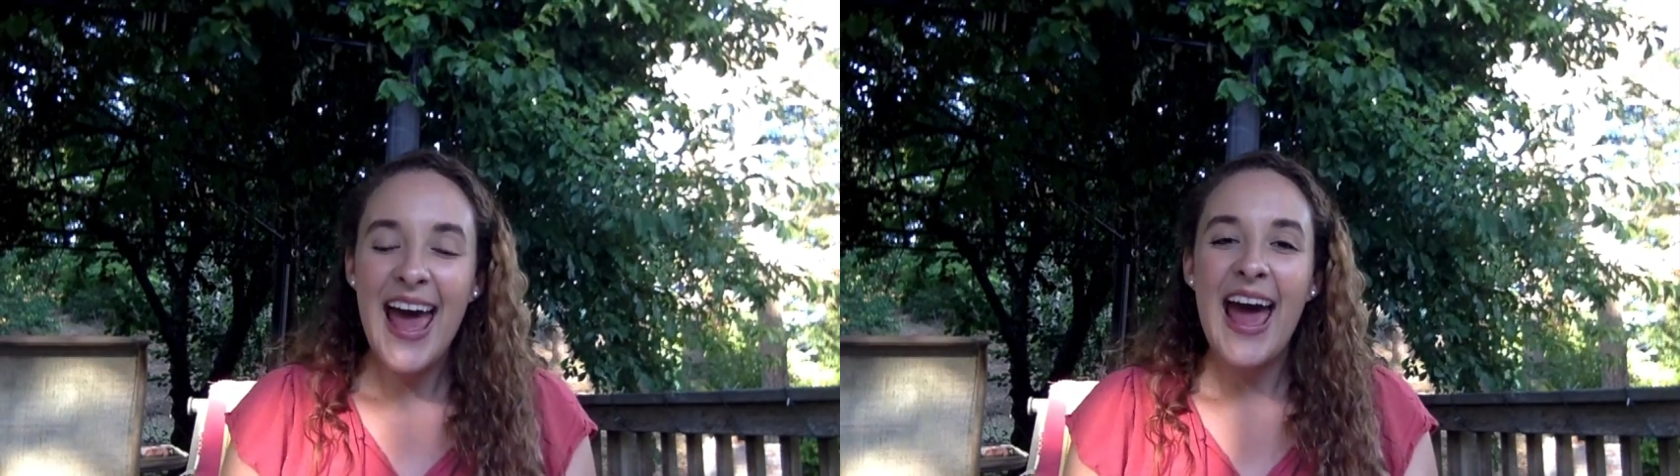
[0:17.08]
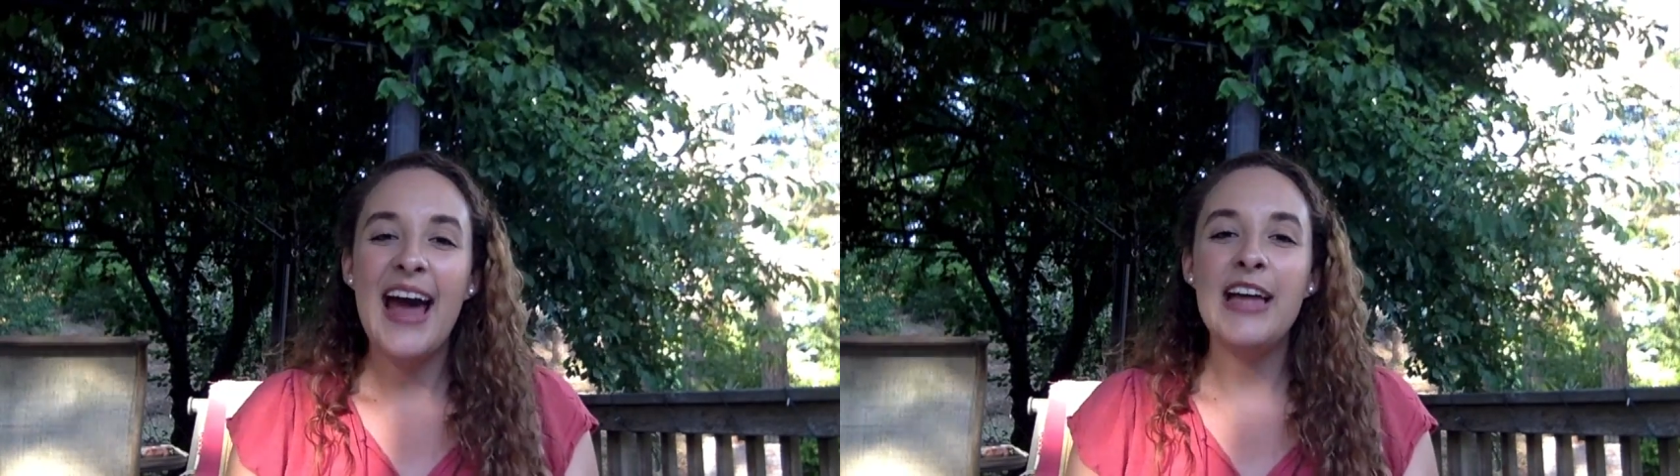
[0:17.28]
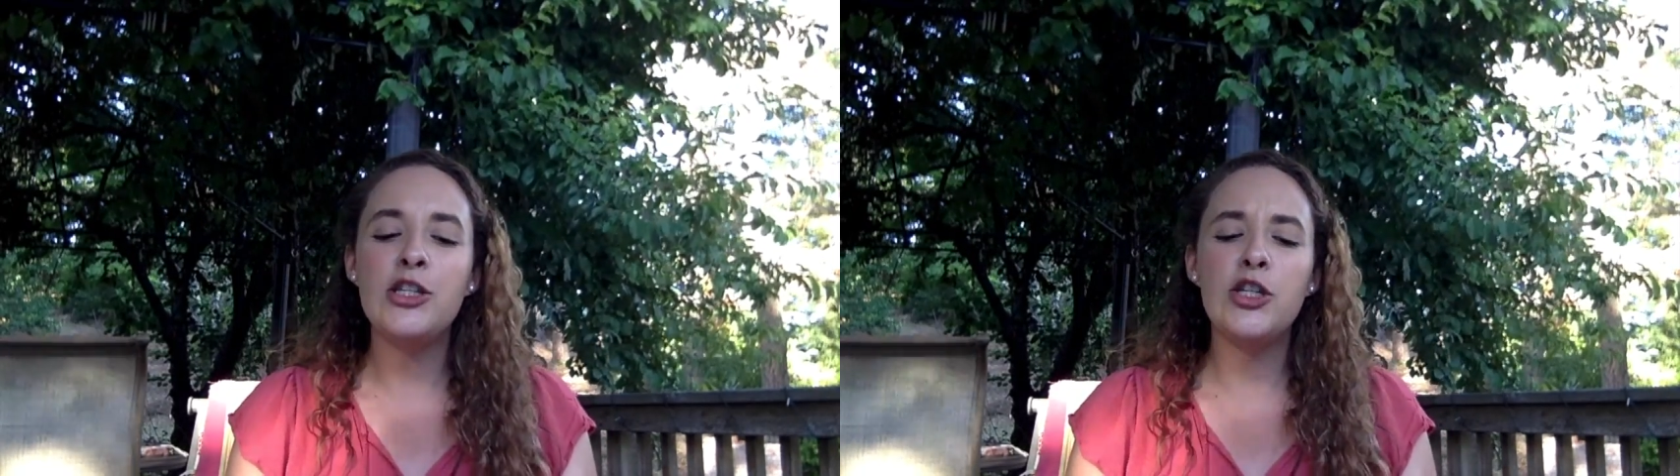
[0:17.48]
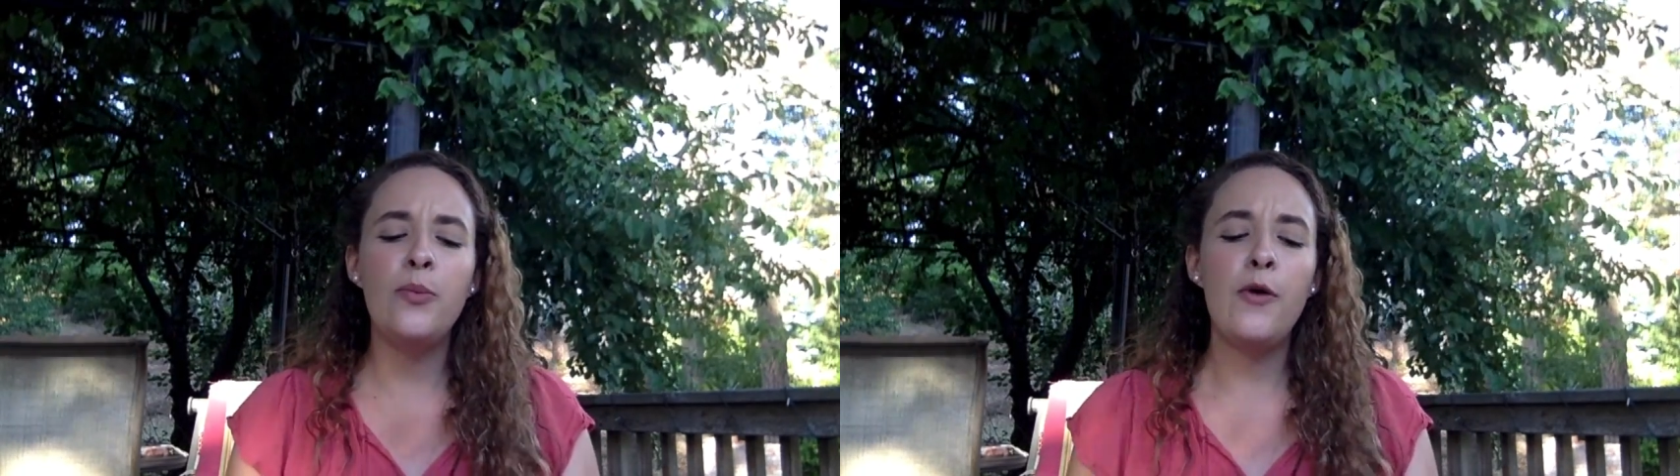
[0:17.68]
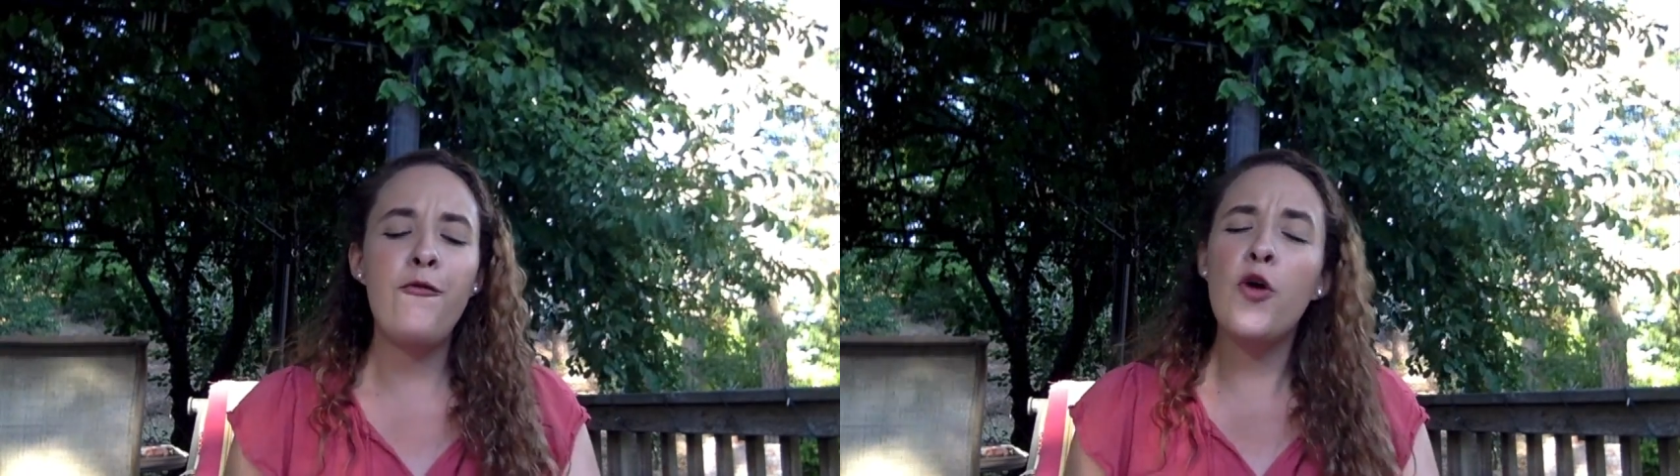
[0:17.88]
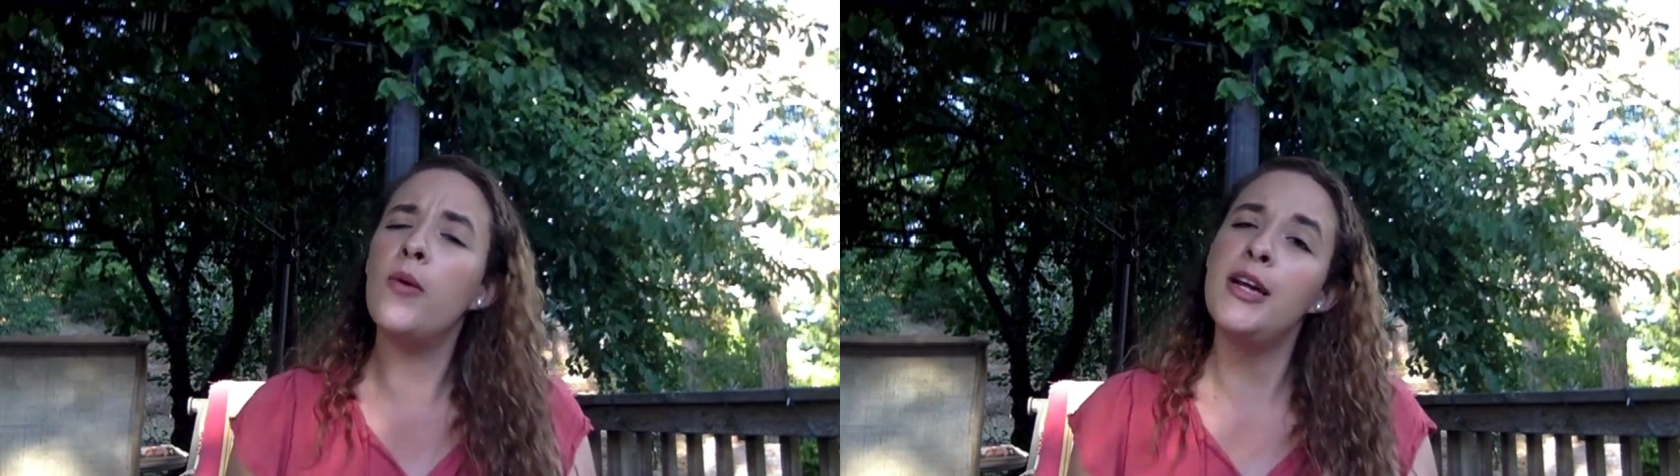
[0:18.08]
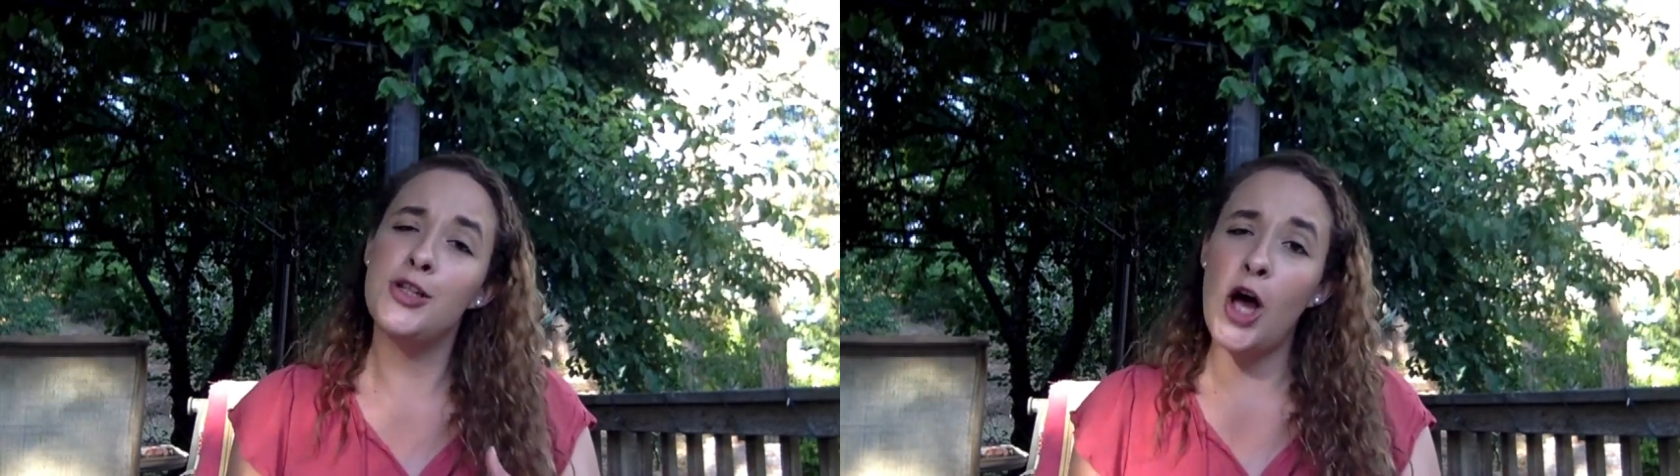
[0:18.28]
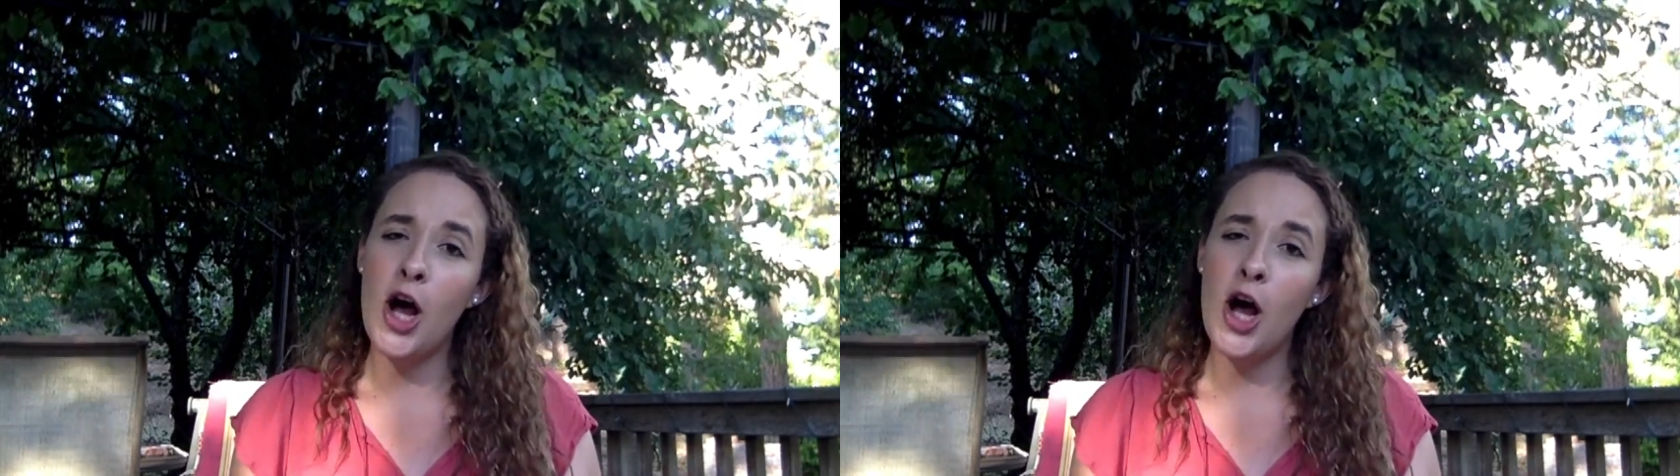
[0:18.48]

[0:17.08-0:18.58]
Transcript: And so before we talk